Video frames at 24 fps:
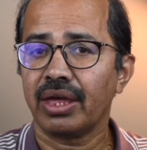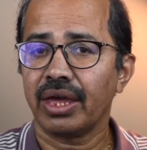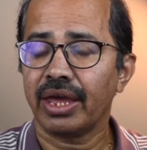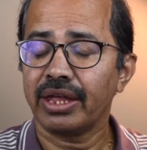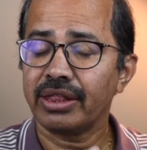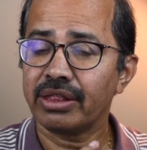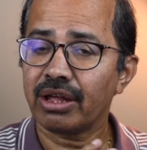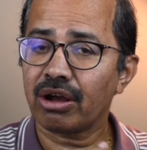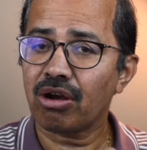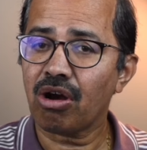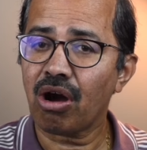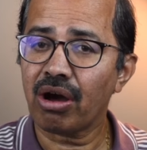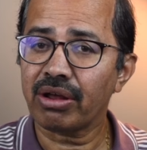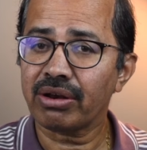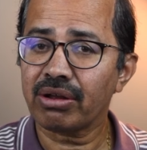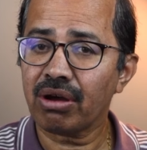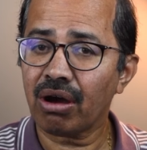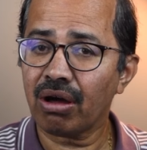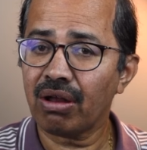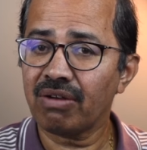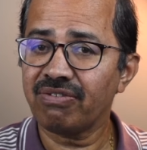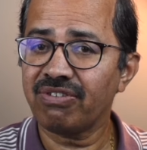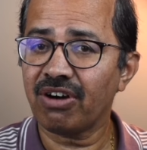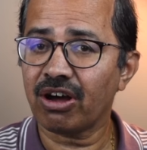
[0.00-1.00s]
In the con
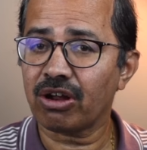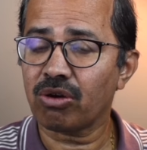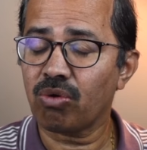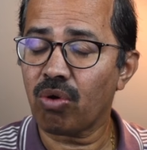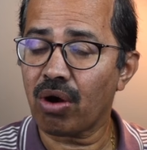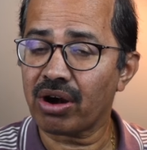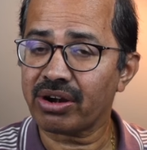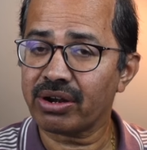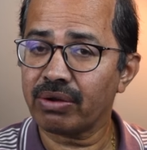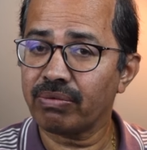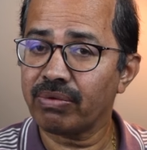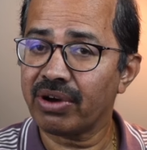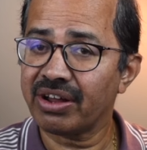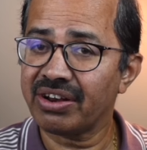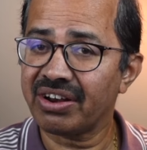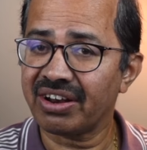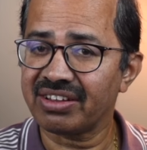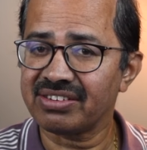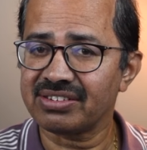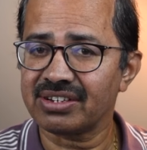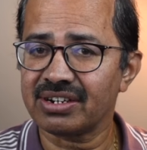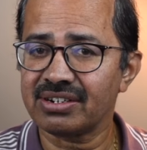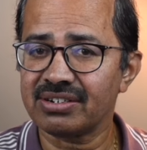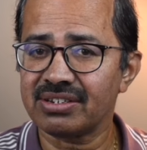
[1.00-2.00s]
call for quarter 1
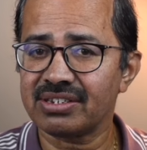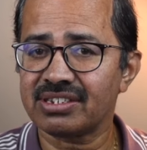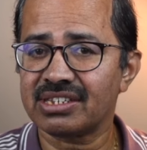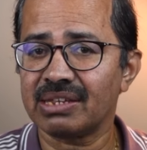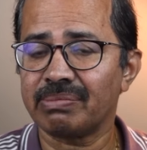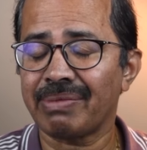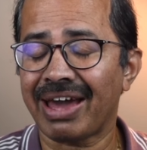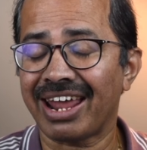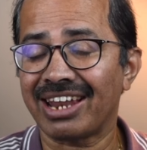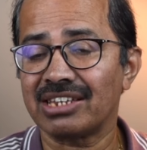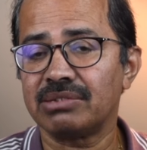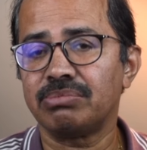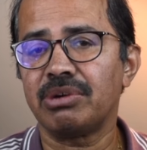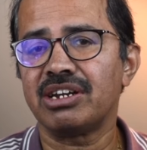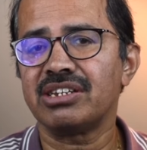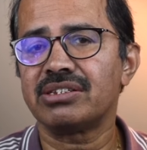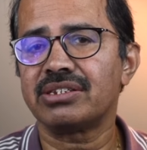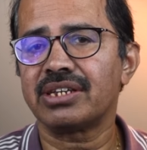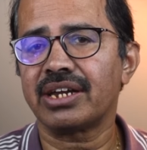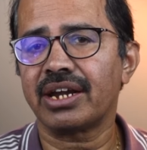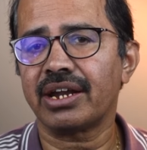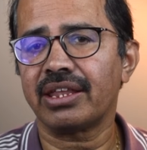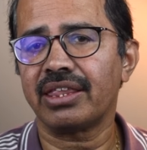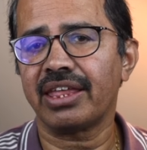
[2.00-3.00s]
results, the management
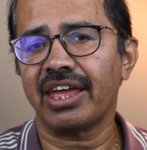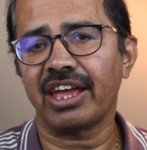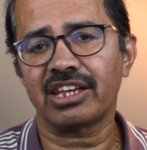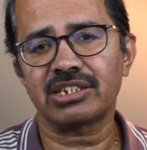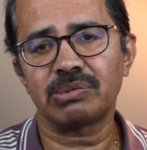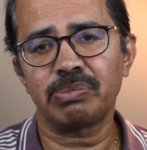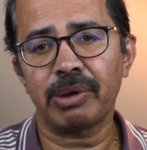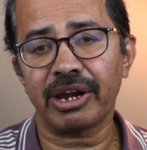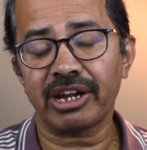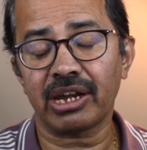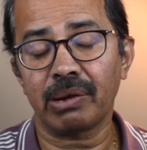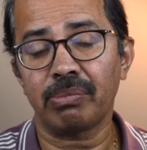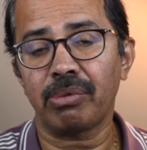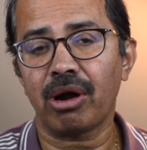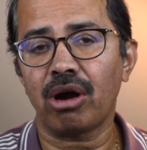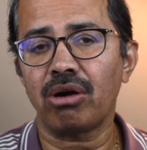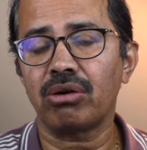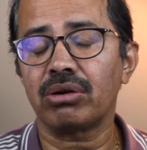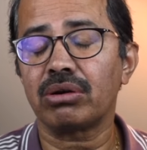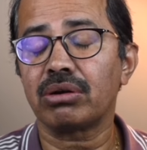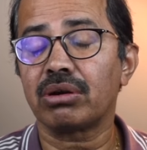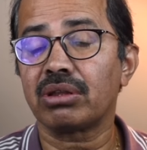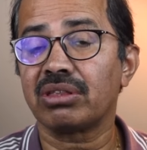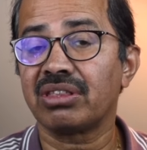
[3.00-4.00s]
said they expect
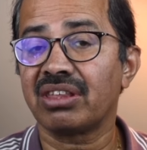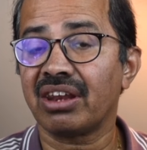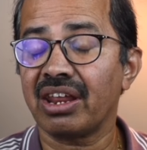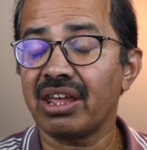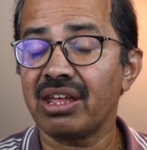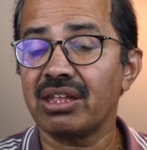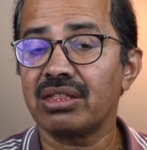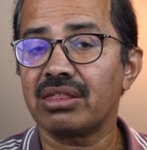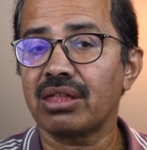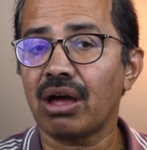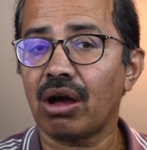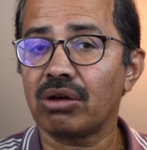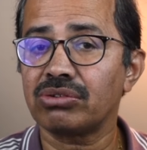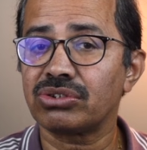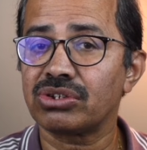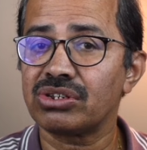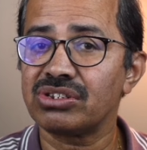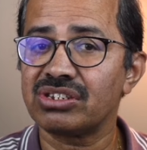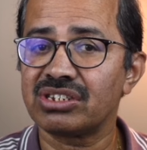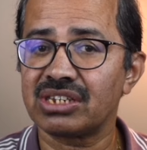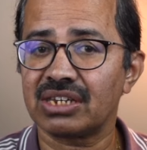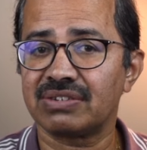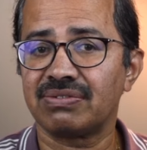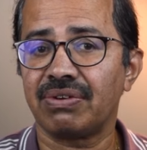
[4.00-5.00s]
about
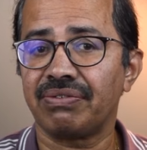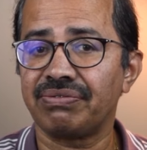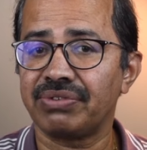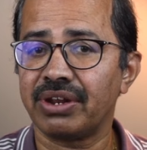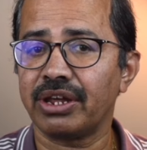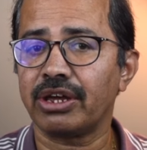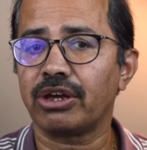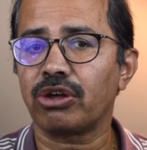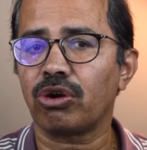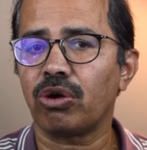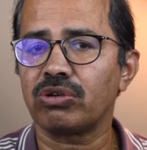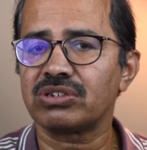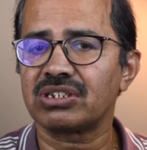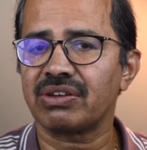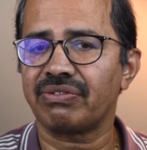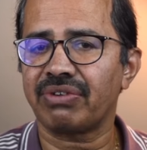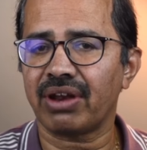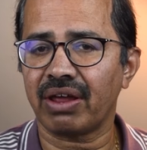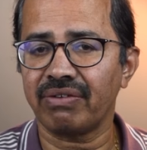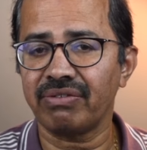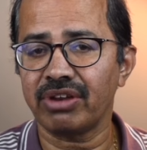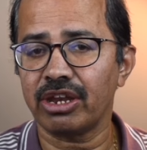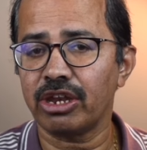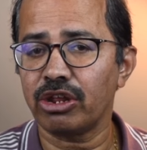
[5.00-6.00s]
3,650 crores of
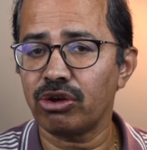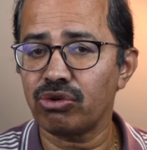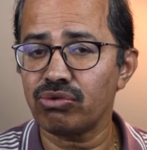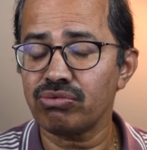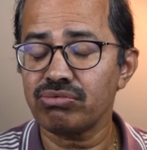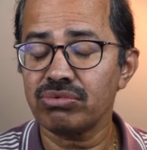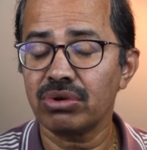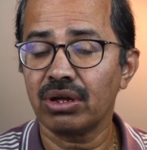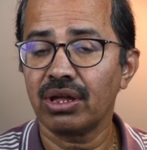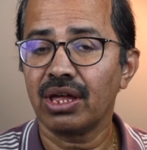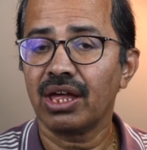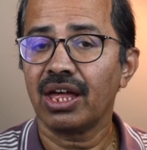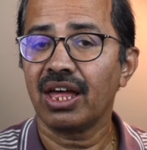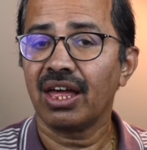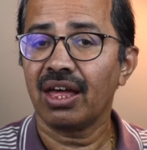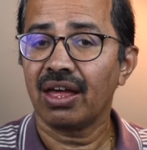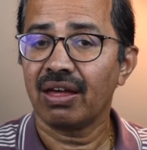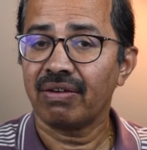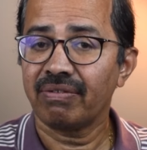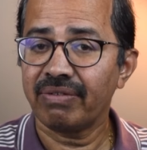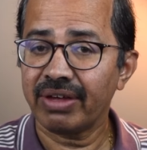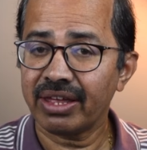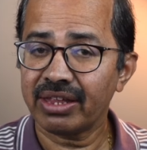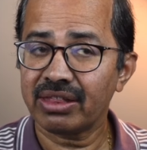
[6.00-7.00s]
revenue
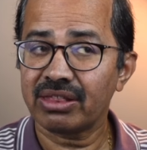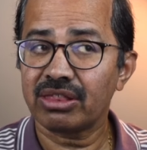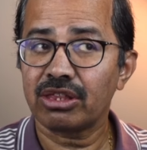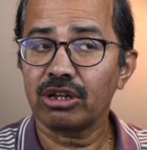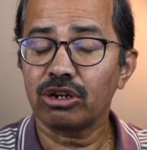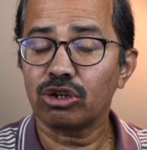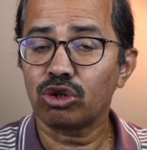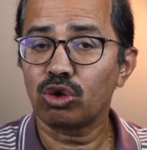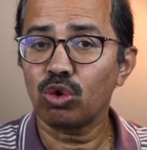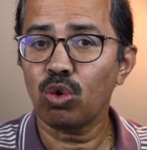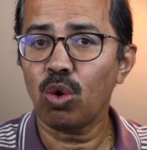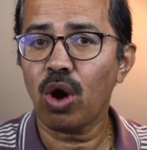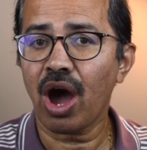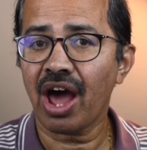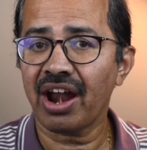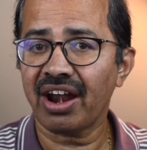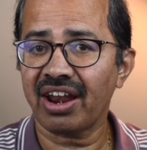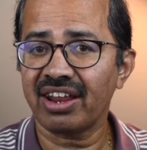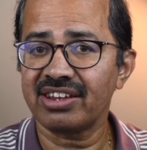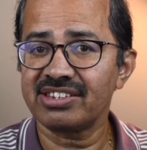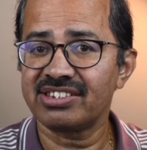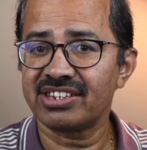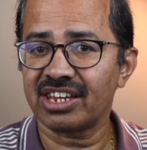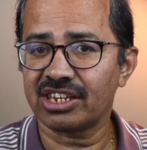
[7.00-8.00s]
with
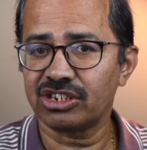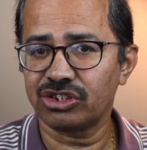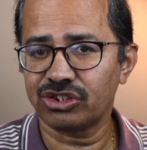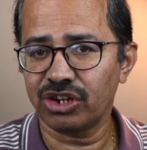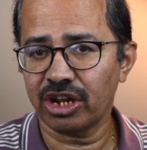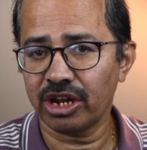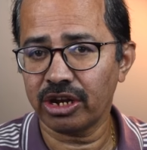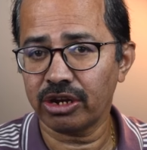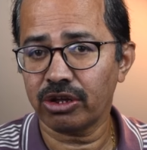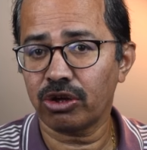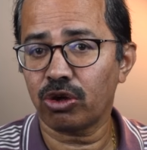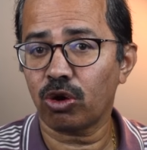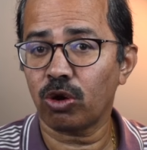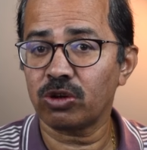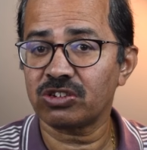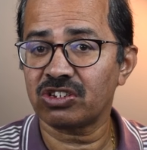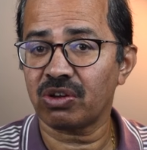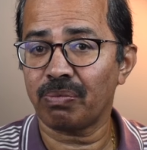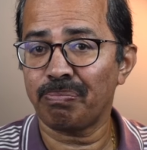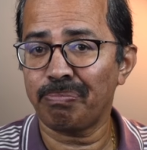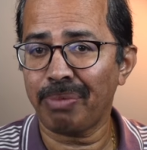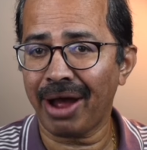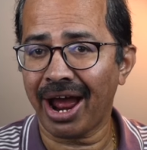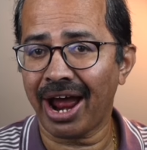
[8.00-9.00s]
216 crores
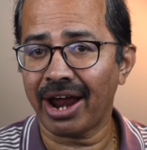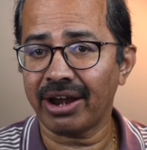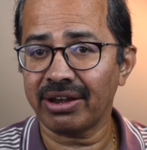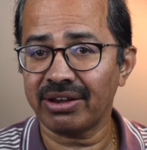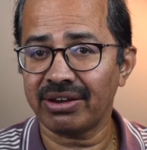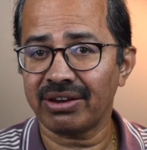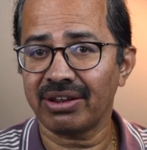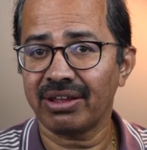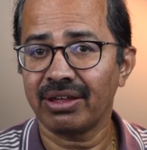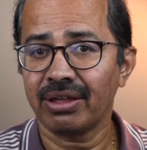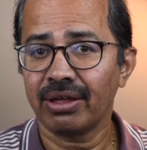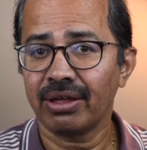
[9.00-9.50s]
of PAT